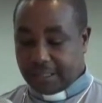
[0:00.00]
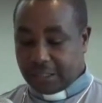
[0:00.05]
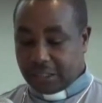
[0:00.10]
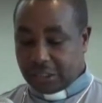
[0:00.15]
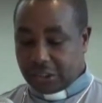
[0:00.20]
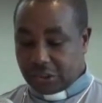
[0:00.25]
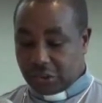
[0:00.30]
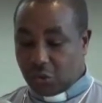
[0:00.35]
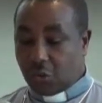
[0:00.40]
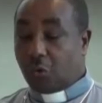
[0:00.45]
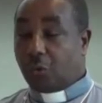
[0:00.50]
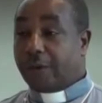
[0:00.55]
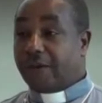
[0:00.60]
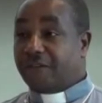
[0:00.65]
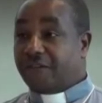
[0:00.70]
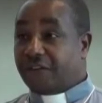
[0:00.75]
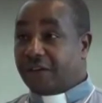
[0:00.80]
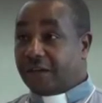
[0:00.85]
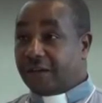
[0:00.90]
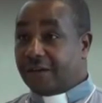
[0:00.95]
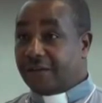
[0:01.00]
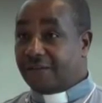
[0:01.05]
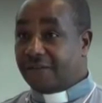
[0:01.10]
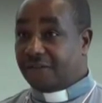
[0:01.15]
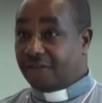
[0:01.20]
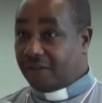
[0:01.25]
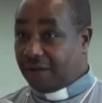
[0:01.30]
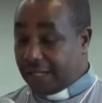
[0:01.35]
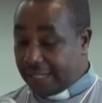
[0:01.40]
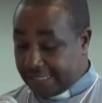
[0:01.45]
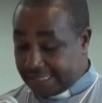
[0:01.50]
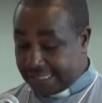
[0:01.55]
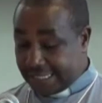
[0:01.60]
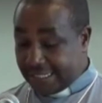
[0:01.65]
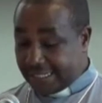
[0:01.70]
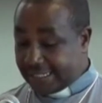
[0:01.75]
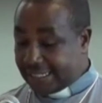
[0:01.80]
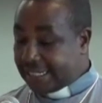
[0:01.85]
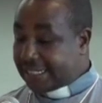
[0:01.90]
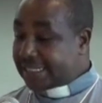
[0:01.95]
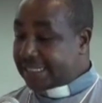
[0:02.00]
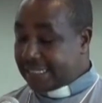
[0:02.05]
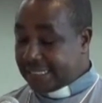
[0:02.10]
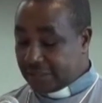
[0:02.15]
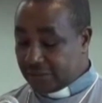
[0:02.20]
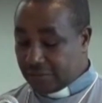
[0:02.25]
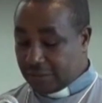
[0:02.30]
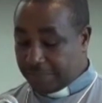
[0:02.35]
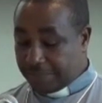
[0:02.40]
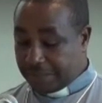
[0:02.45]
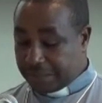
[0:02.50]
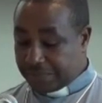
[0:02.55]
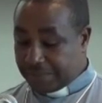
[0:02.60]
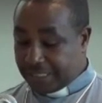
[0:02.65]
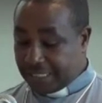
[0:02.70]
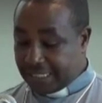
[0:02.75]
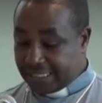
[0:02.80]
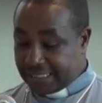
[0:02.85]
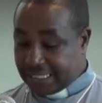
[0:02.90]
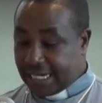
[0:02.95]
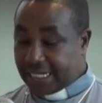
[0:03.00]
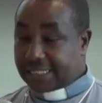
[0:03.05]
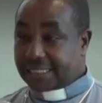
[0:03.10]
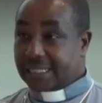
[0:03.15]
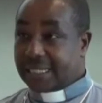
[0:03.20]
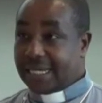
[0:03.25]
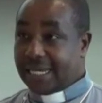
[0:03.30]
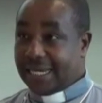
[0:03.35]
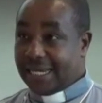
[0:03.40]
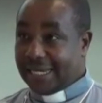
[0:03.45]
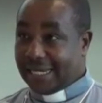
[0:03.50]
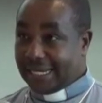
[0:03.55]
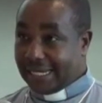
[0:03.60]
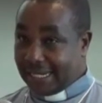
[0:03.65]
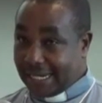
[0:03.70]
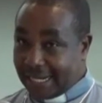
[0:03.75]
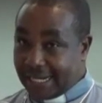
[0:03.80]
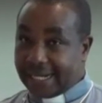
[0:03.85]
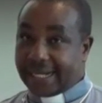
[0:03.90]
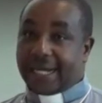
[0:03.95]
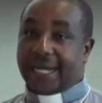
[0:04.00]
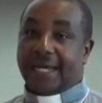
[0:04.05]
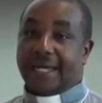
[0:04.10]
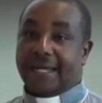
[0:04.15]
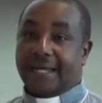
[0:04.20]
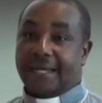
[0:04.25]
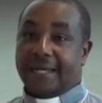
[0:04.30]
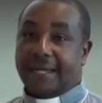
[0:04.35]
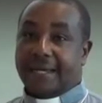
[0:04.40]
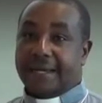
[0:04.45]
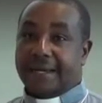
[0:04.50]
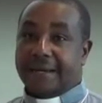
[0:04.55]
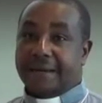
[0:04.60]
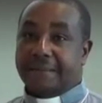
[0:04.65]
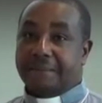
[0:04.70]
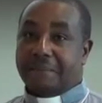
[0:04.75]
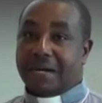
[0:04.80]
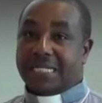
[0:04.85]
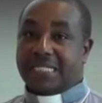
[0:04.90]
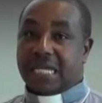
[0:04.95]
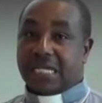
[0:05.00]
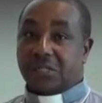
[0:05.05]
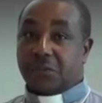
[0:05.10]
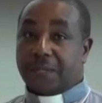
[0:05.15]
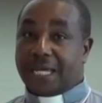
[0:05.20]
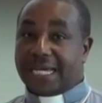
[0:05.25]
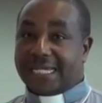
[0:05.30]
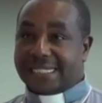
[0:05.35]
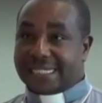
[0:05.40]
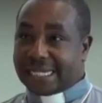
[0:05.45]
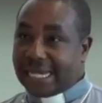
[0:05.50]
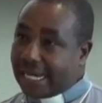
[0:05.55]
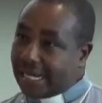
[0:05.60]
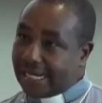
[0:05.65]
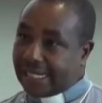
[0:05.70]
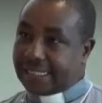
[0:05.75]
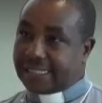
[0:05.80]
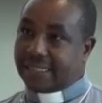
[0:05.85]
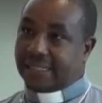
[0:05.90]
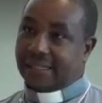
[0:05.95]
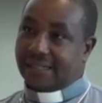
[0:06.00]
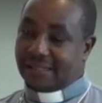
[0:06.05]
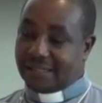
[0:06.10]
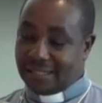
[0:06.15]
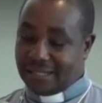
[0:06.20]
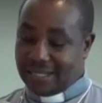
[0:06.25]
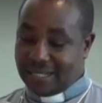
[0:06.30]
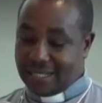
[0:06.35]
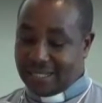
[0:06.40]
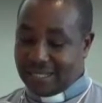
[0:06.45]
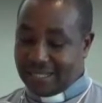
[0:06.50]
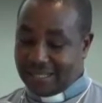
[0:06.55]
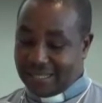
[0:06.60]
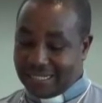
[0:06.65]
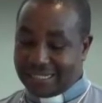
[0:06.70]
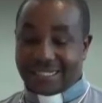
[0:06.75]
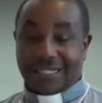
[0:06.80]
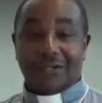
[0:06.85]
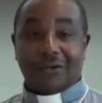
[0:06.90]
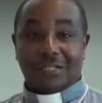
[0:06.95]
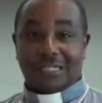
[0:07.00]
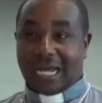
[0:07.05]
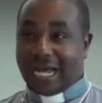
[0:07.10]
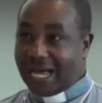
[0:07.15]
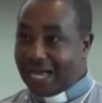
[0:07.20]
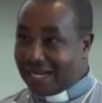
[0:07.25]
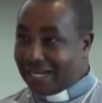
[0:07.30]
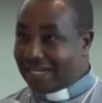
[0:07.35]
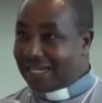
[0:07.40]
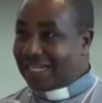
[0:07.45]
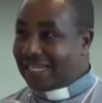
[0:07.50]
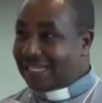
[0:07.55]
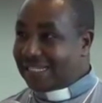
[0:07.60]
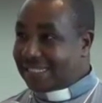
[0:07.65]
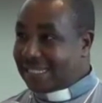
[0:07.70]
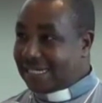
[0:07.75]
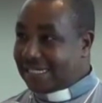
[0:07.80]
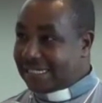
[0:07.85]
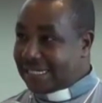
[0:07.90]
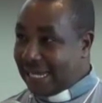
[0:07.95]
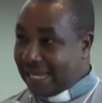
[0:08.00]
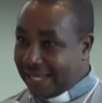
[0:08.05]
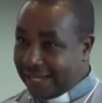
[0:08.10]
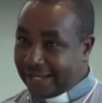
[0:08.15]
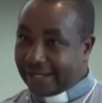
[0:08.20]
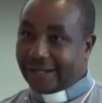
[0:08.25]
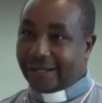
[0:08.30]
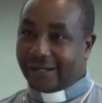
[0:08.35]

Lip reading: So we feel greatly indebted to the Presbyterian Church in Canada, much as we are sad that Dr. Allen is retiring.